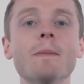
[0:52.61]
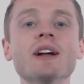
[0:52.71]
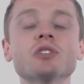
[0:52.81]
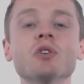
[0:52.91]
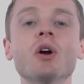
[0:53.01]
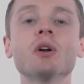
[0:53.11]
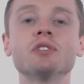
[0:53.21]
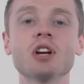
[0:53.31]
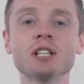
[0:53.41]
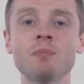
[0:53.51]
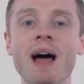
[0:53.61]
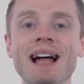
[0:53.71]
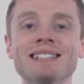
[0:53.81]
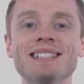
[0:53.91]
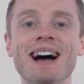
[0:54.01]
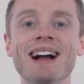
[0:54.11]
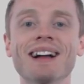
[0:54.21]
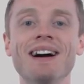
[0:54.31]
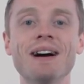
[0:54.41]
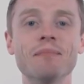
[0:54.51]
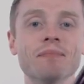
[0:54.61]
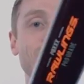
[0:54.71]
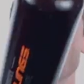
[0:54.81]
make sure you go to JustBats.com.